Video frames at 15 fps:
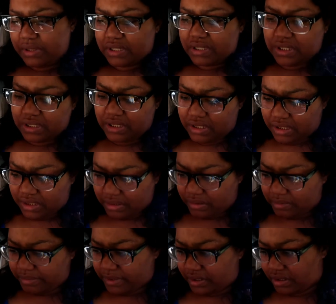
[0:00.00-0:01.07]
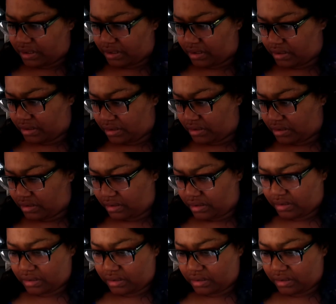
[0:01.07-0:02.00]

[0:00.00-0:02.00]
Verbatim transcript: what's in here because